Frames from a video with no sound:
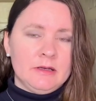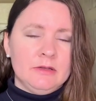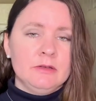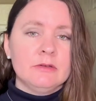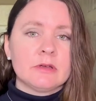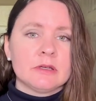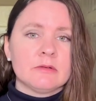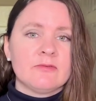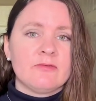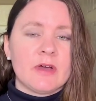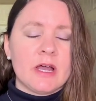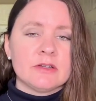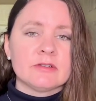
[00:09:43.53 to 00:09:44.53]
You can
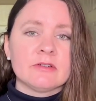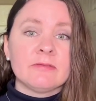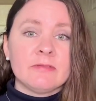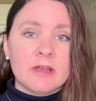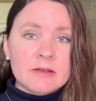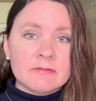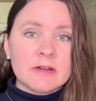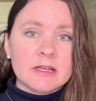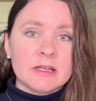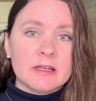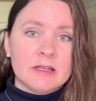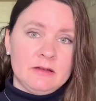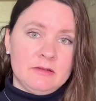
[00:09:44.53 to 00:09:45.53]
find your
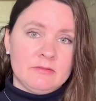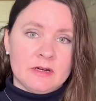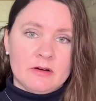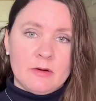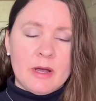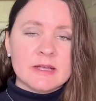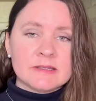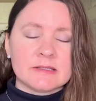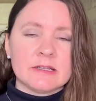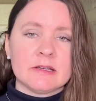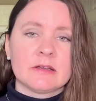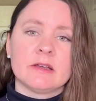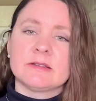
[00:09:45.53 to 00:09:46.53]
favorite and request
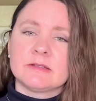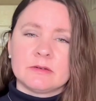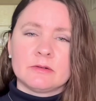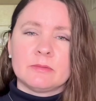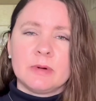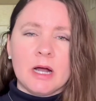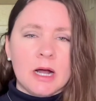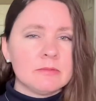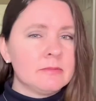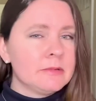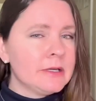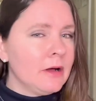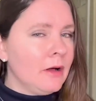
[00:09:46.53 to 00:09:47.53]
it because it'll
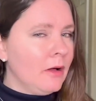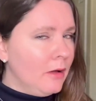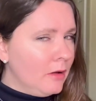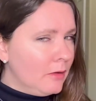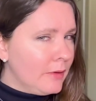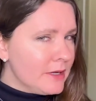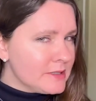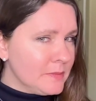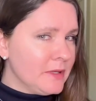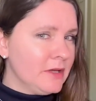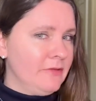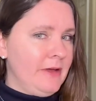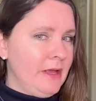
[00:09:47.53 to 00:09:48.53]
probably always
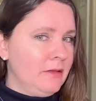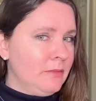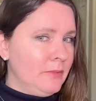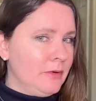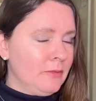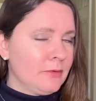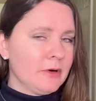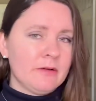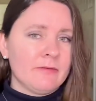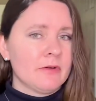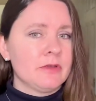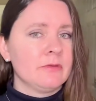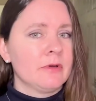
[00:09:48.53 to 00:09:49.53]
be available
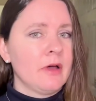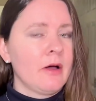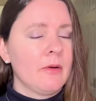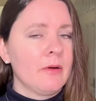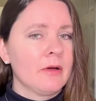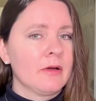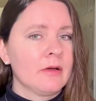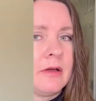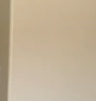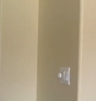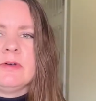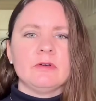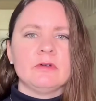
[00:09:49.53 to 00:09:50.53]
wherever you go.
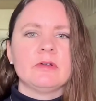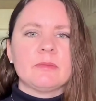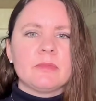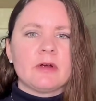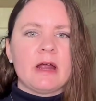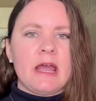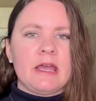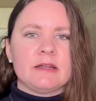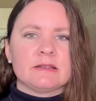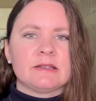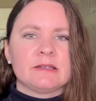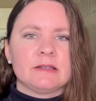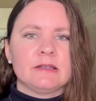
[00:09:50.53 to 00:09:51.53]
Food number
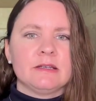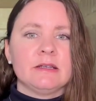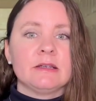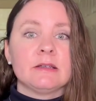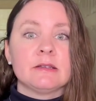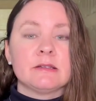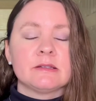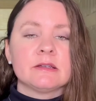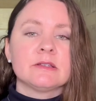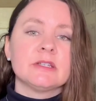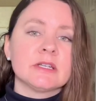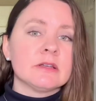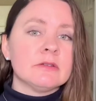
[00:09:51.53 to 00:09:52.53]
8 is
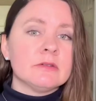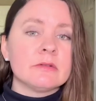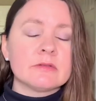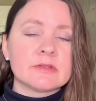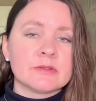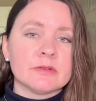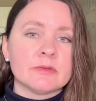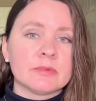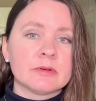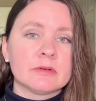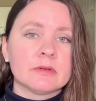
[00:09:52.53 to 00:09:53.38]
chicken noodle soup.